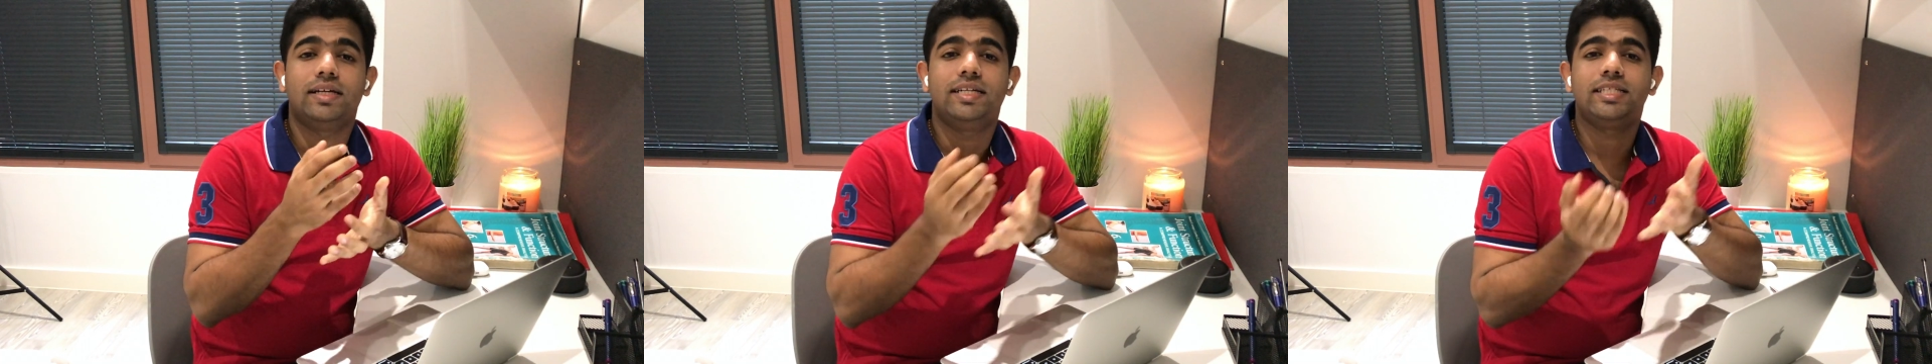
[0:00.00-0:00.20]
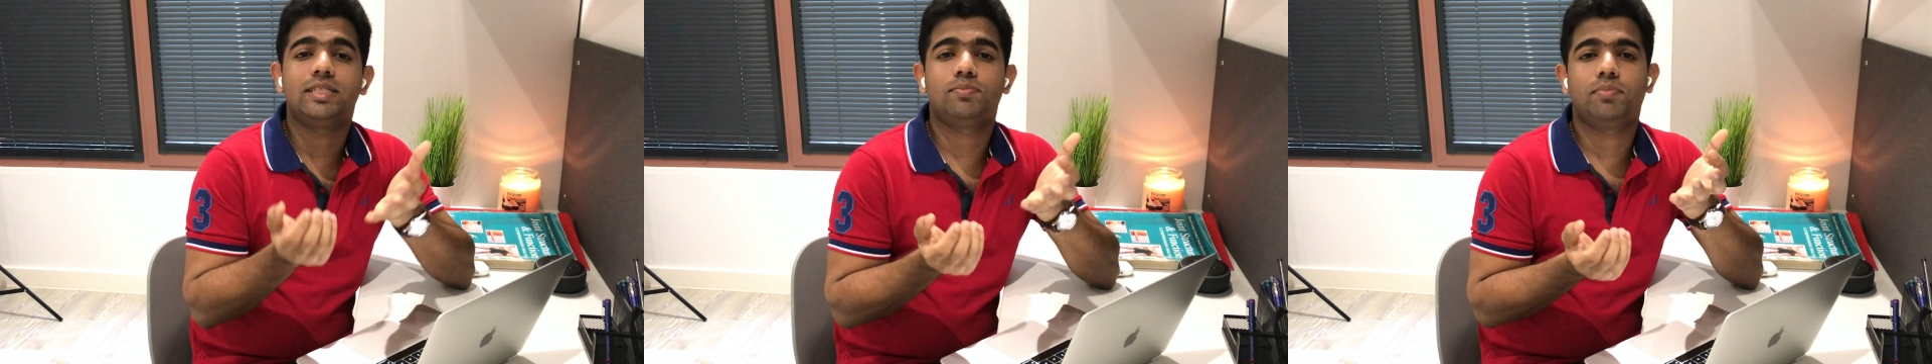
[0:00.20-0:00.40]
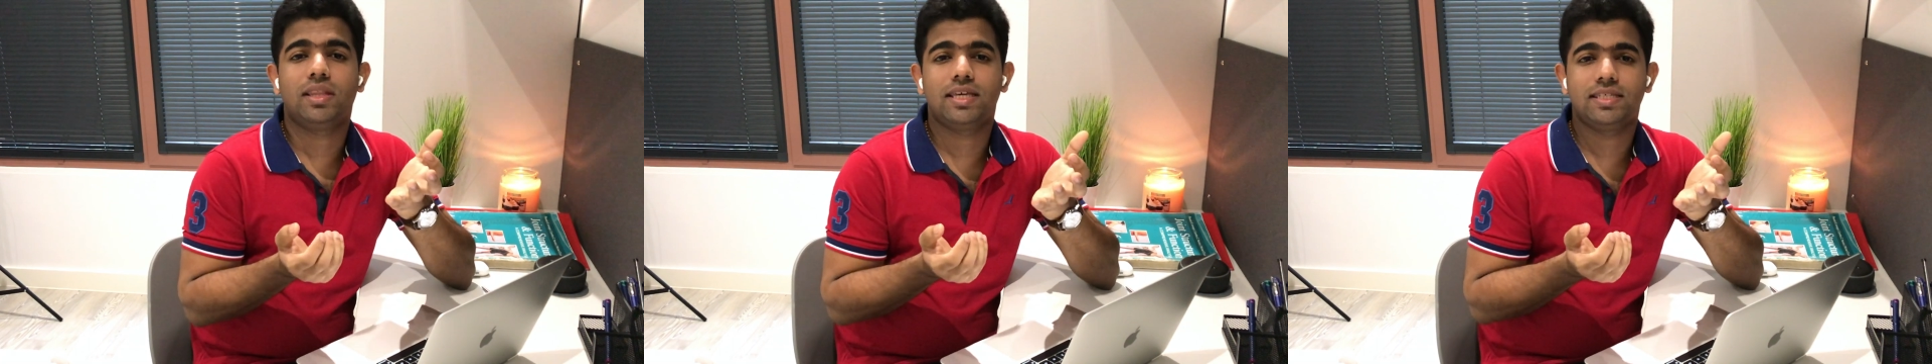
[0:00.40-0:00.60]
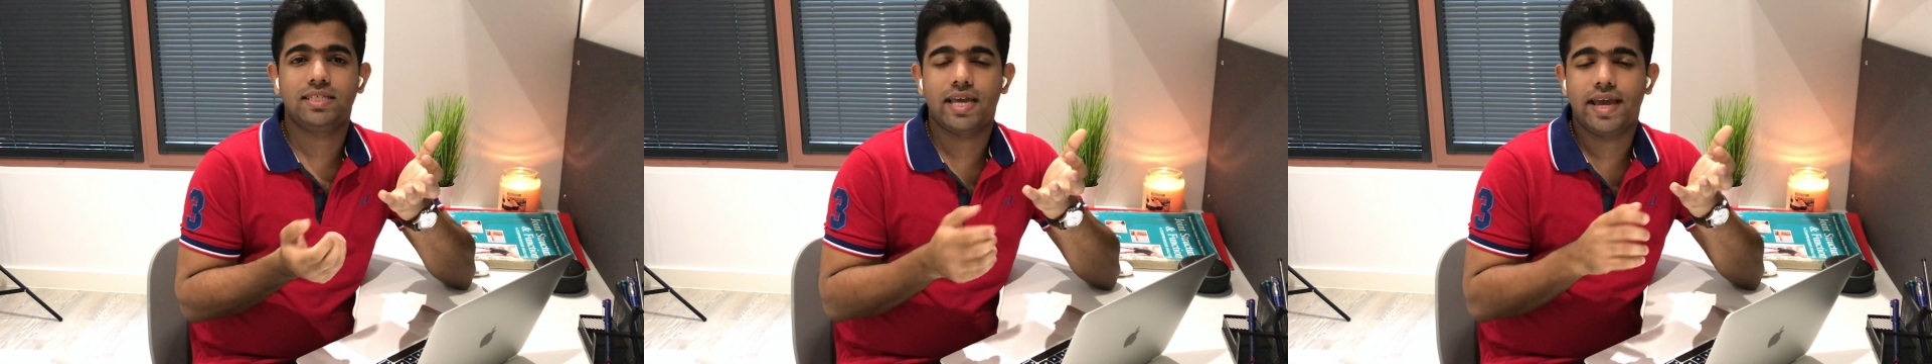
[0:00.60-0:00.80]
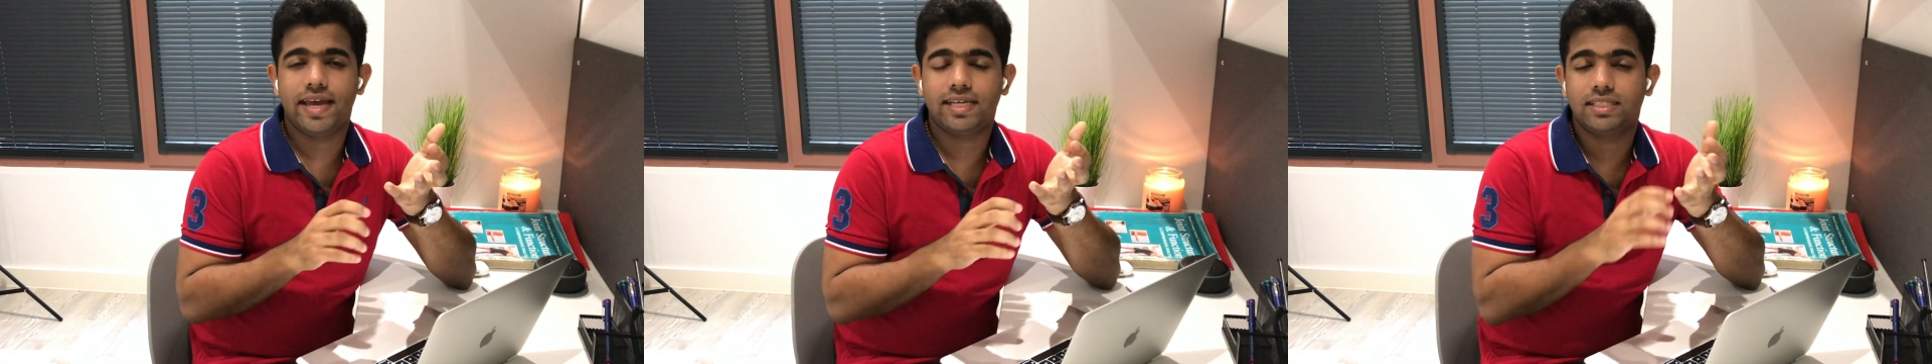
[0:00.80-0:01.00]

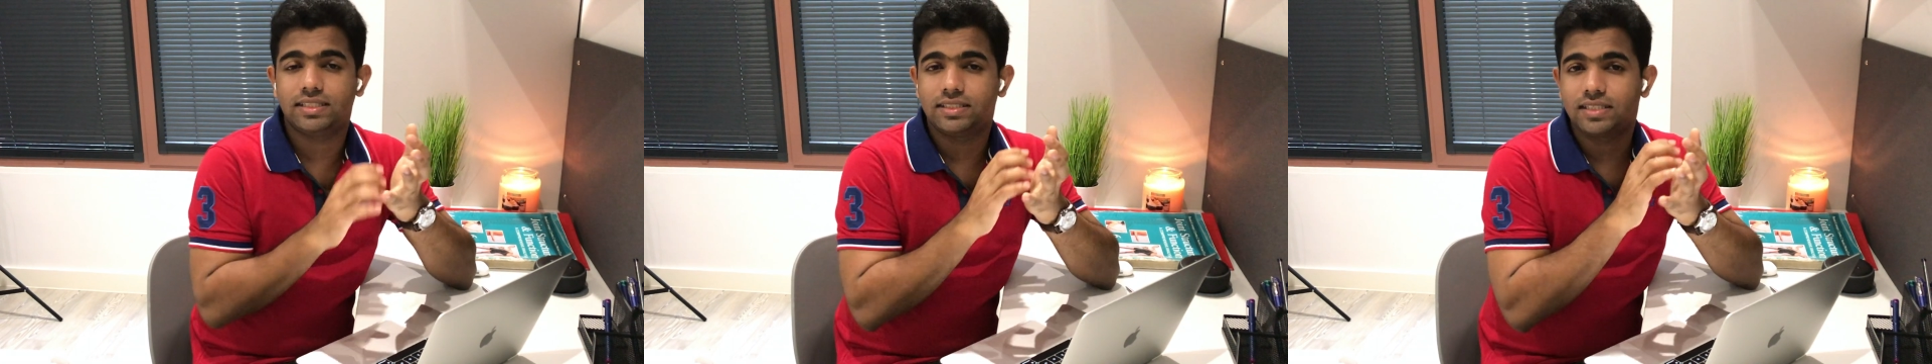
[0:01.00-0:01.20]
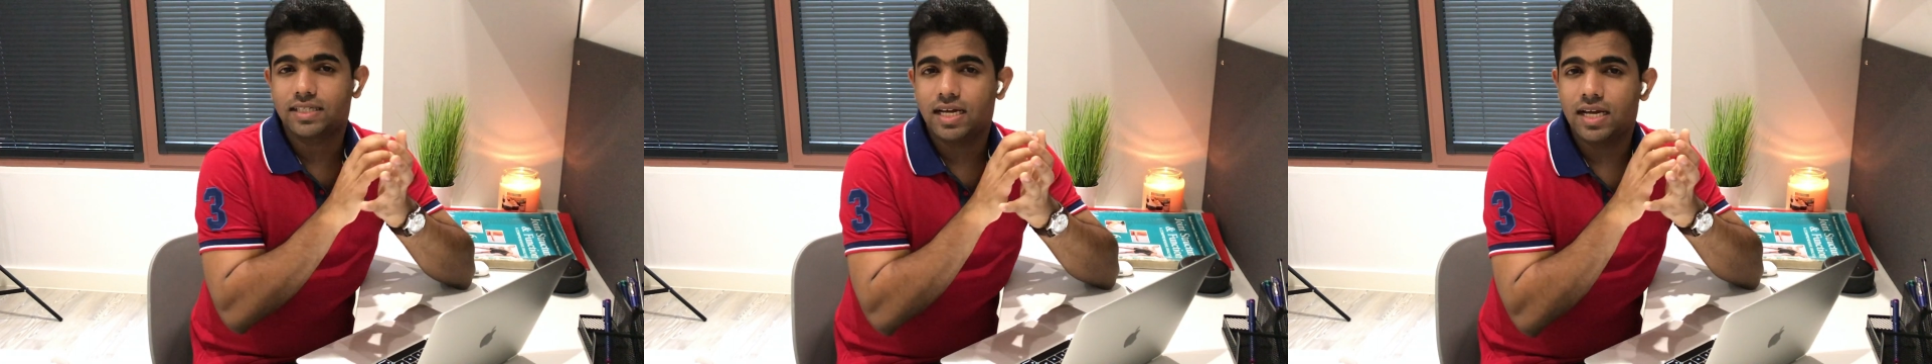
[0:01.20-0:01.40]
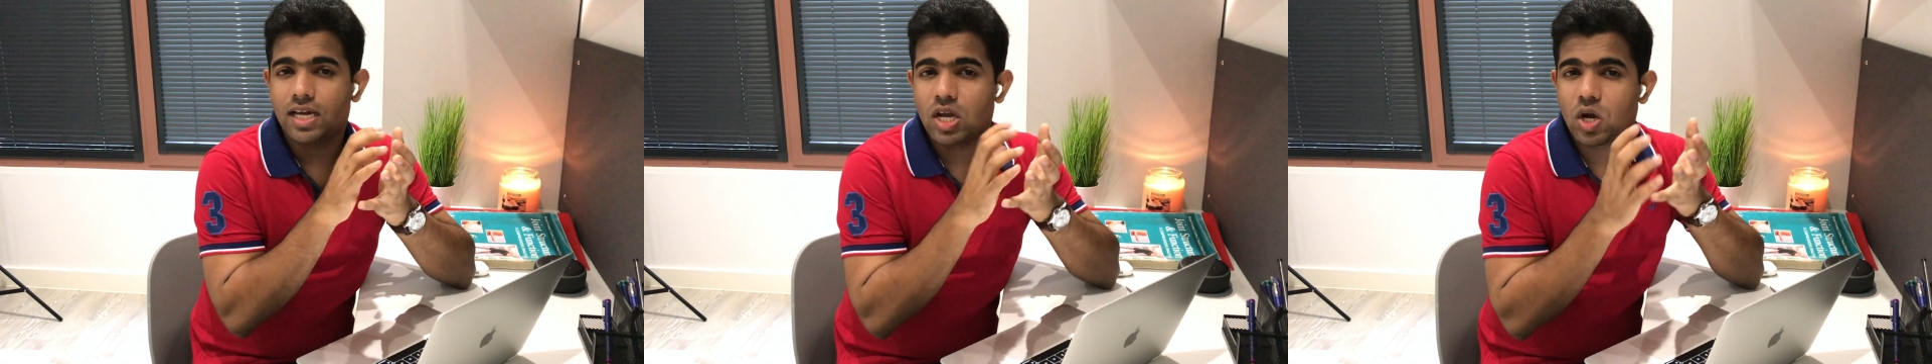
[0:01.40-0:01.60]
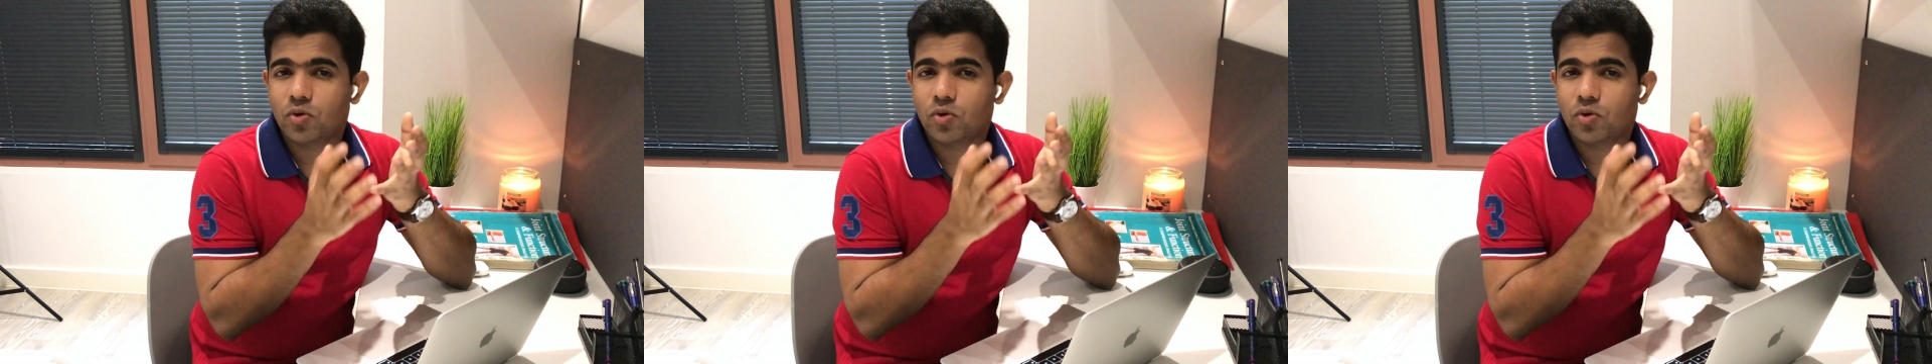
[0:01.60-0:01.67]
dysplasia, etc.,